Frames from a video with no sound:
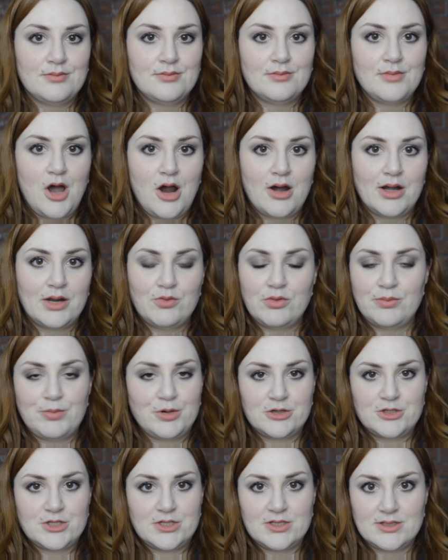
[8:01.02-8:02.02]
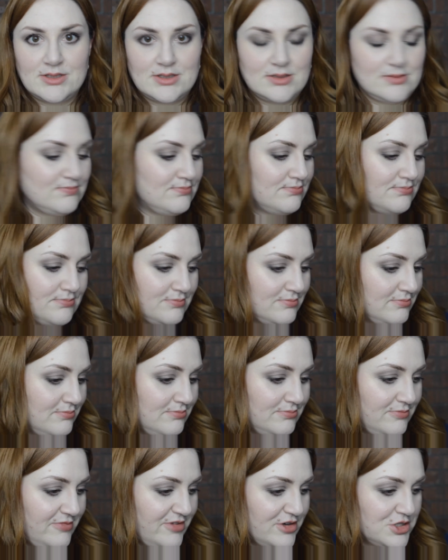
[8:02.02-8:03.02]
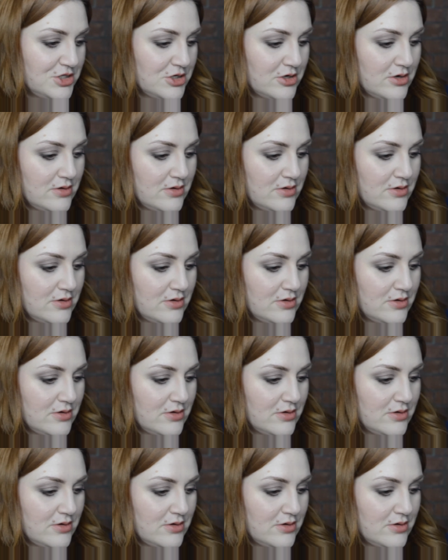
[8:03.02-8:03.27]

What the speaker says: Already repurchased, for sure.